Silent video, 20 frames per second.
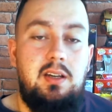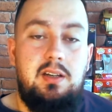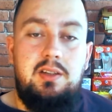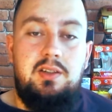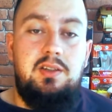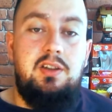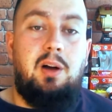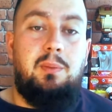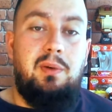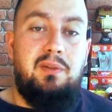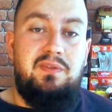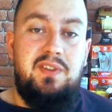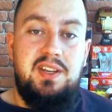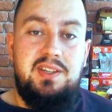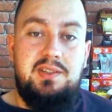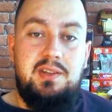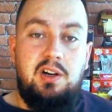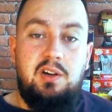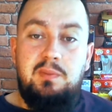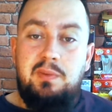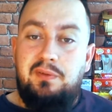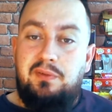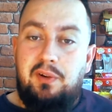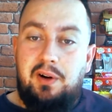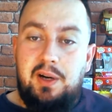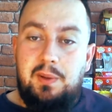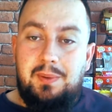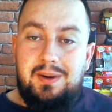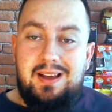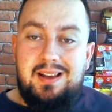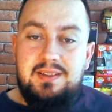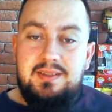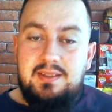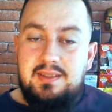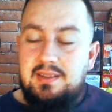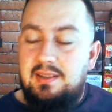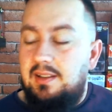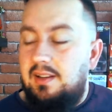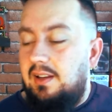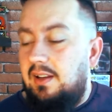Not Mephisto, before anyone
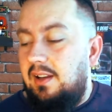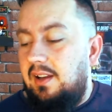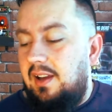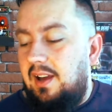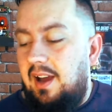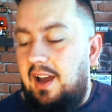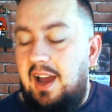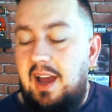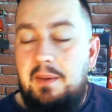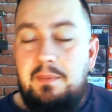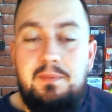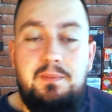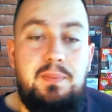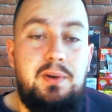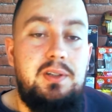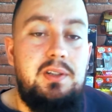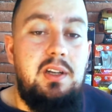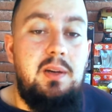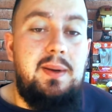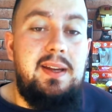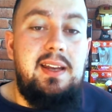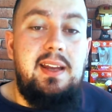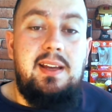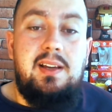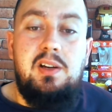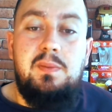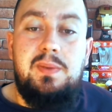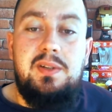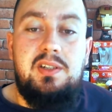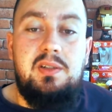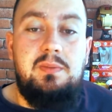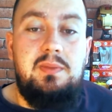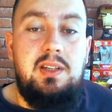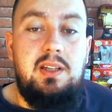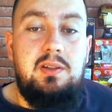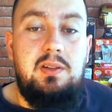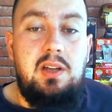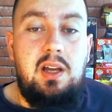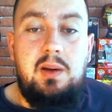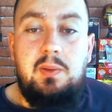asks. But you know, I mean, it could be
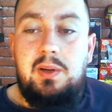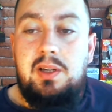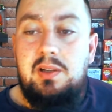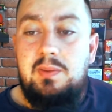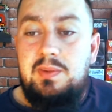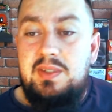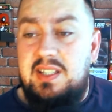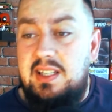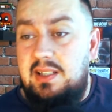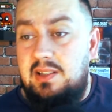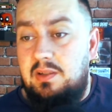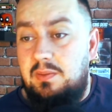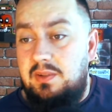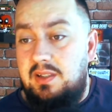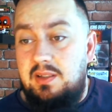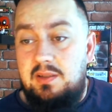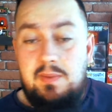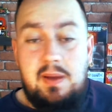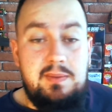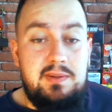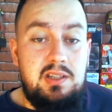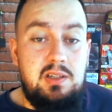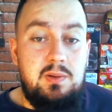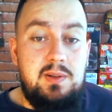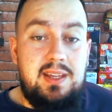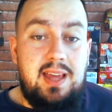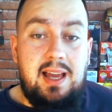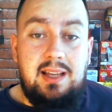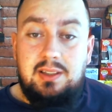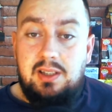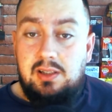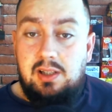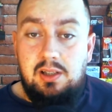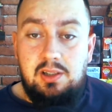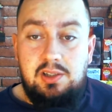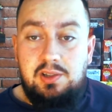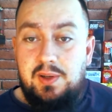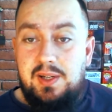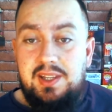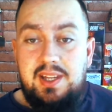something. We could see something maybe to do with Kang the
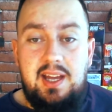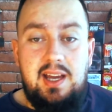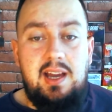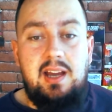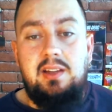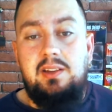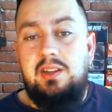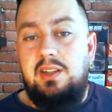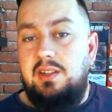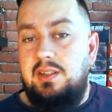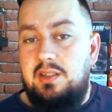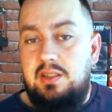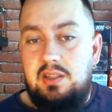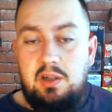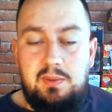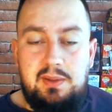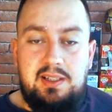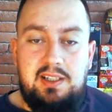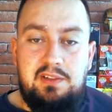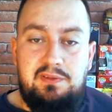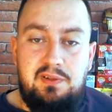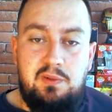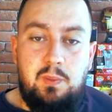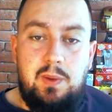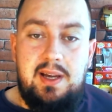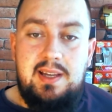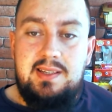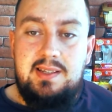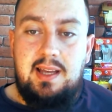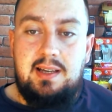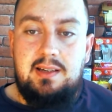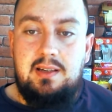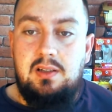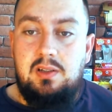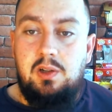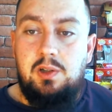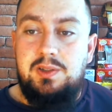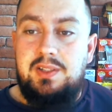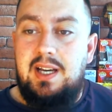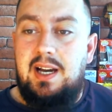Conqueror in there. There's many different ways that could
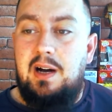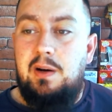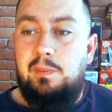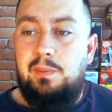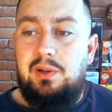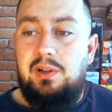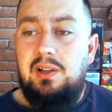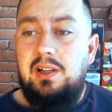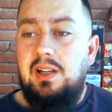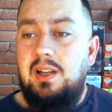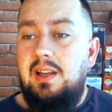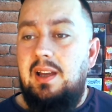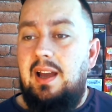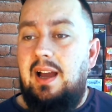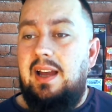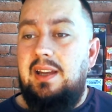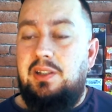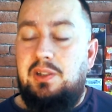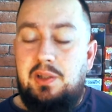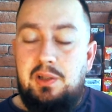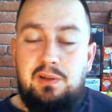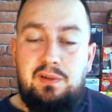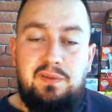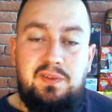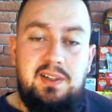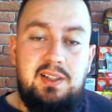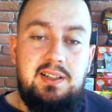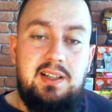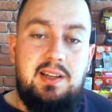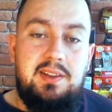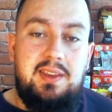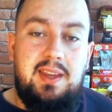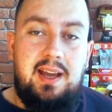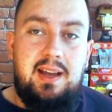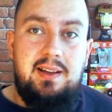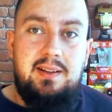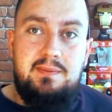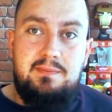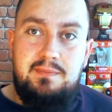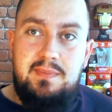go down. But I do feel
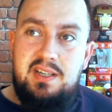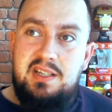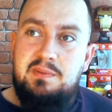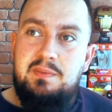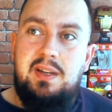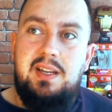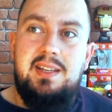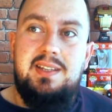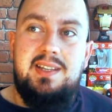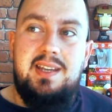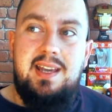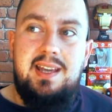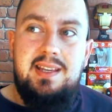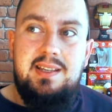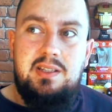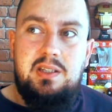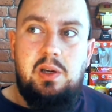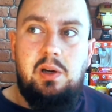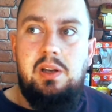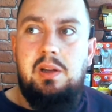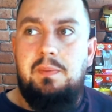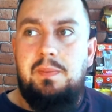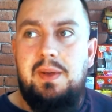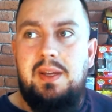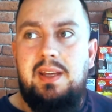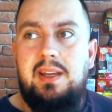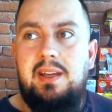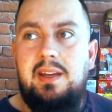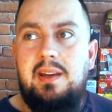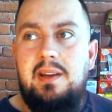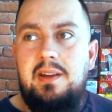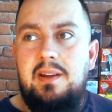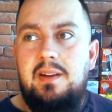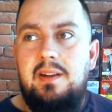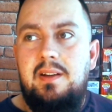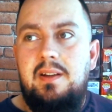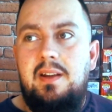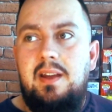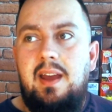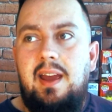that Miss Minutes is going to be
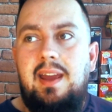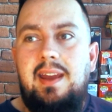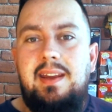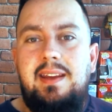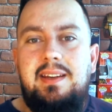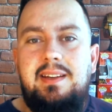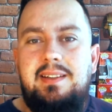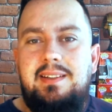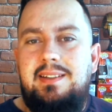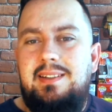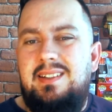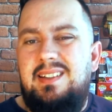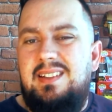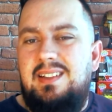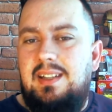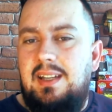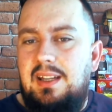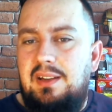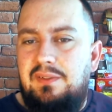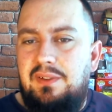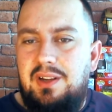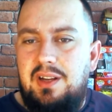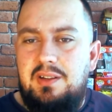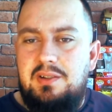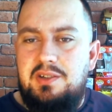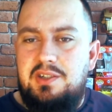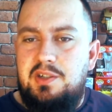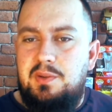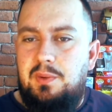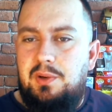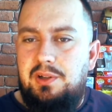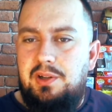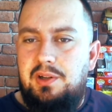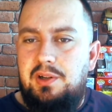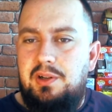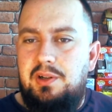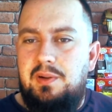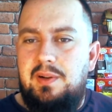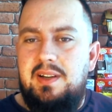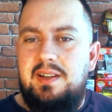a deviant, someone
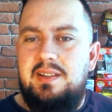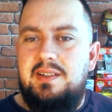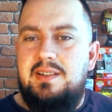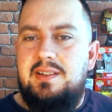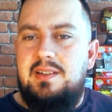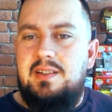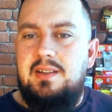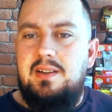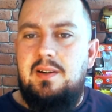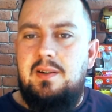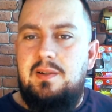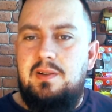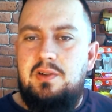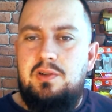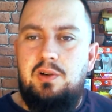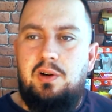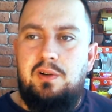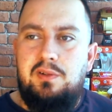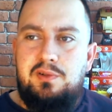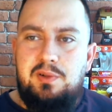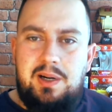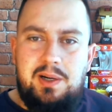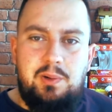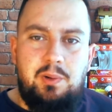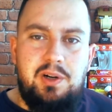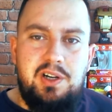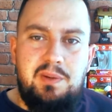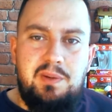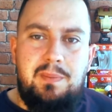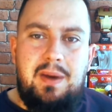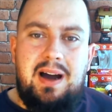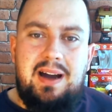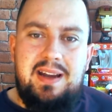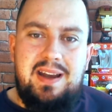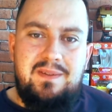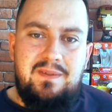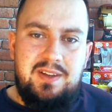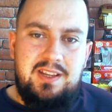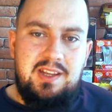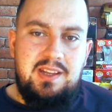who is sort of trying to undermine
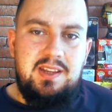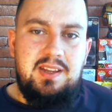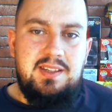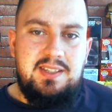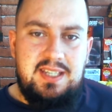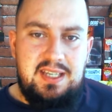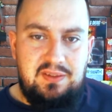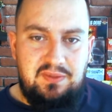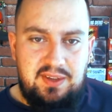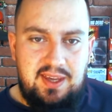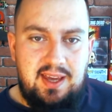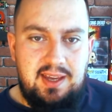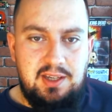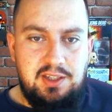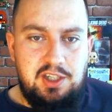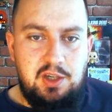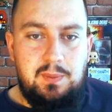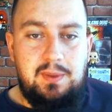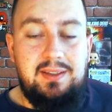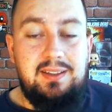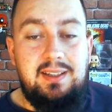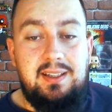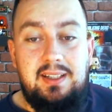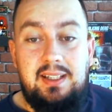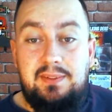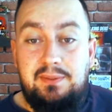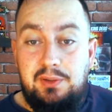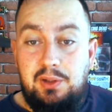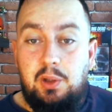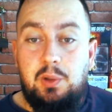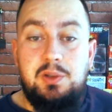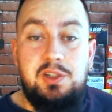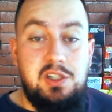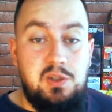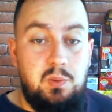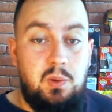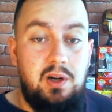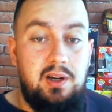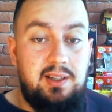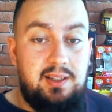everything that the TVA are doing, even though
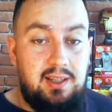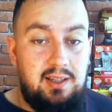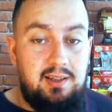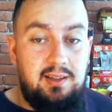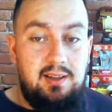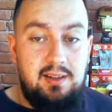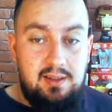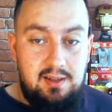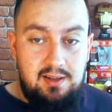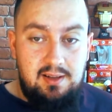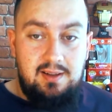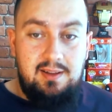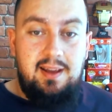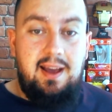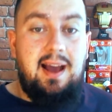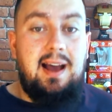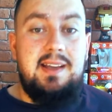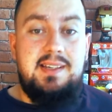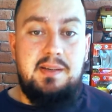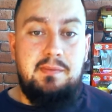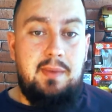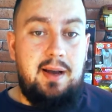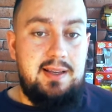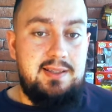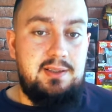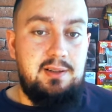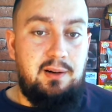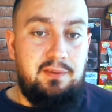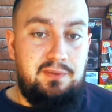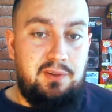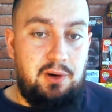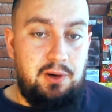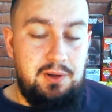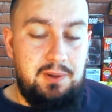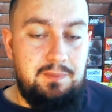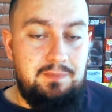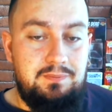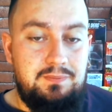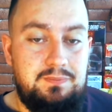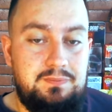she's working as a mascot for them.